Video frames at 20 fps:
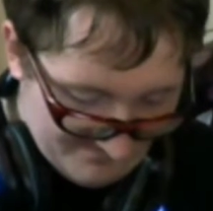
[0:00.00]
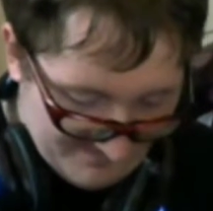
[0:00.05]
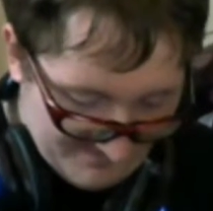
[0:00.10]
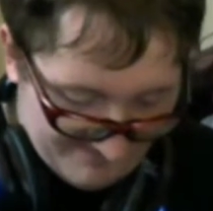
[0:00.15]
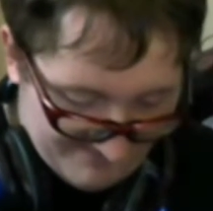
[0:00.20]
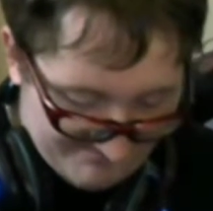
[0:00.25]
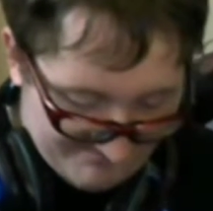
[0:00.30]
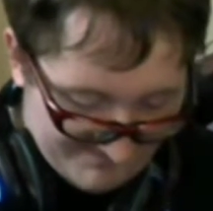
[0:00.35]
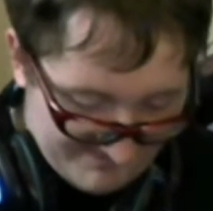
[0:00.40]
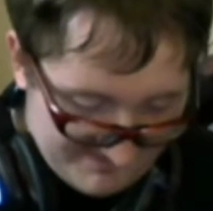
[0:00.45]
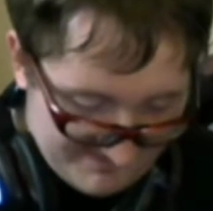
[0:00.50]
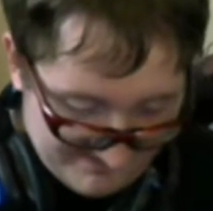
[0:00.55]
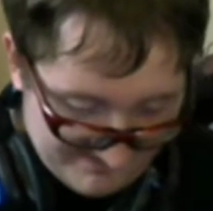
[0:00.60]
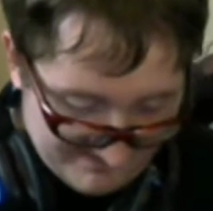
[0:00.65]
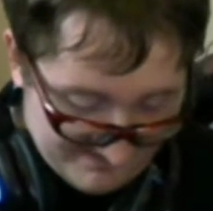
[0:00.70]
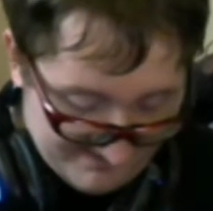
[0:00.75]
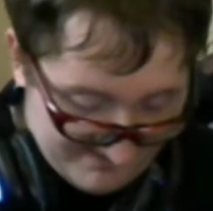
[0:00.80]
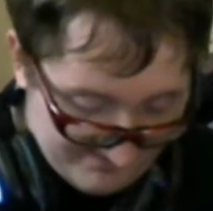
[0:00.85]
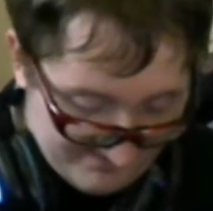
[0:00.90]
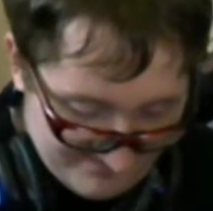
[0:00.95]
It
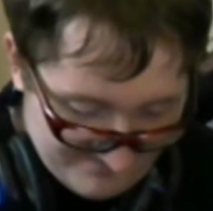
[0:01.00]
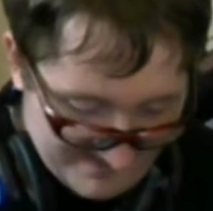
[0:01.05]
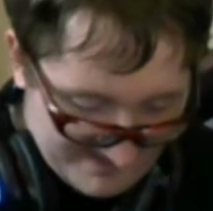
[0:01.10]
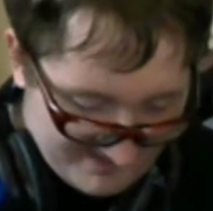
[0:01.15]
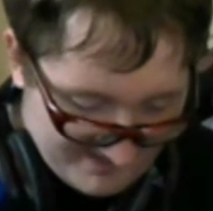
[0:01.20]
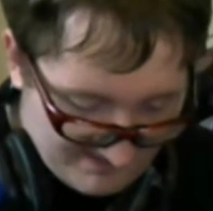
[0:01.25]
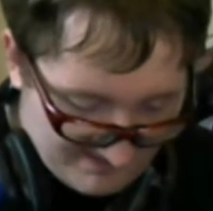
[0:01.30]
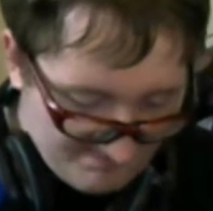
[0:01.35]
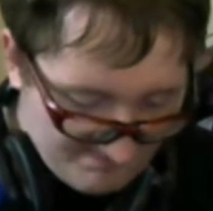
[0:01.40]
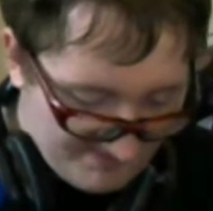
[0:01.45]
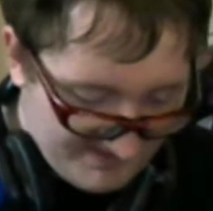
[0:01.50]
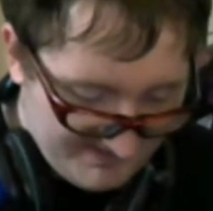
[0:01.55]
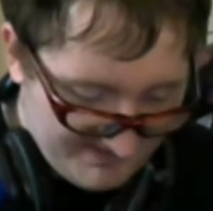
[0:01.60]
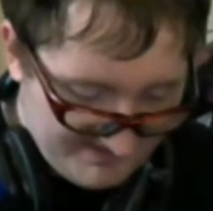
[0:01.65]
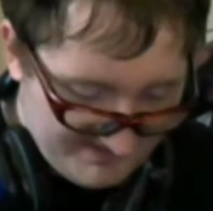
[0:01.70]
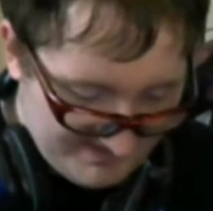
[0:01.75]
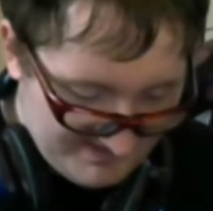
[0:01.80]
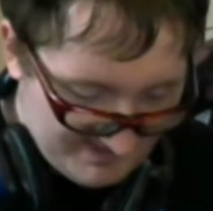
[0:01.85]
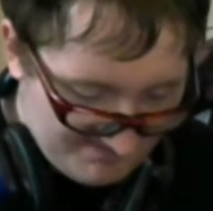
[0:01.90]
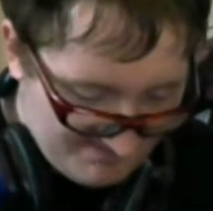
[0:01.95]
is in fact
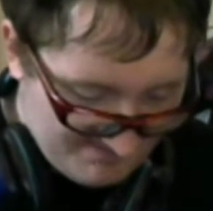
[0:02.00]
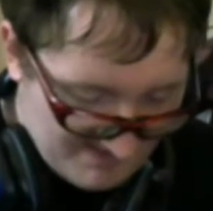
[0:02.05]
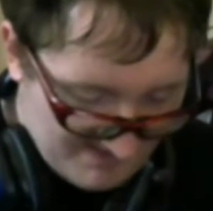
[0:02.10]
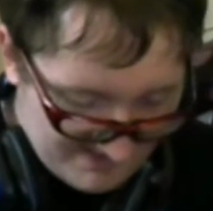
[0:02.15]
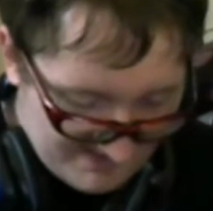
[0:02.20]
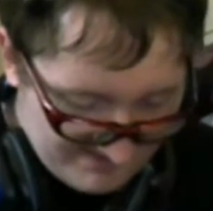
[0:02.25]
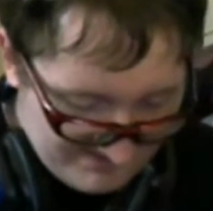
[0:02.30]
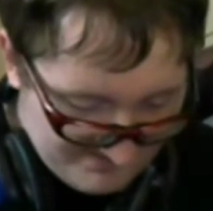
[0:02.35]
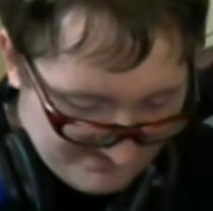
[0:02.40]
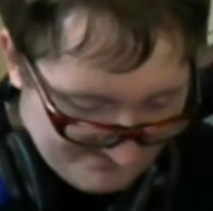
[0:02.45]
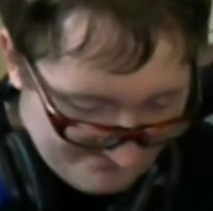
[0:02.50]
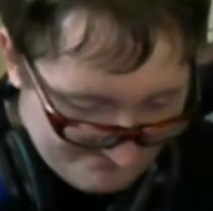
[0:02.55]
complete in box.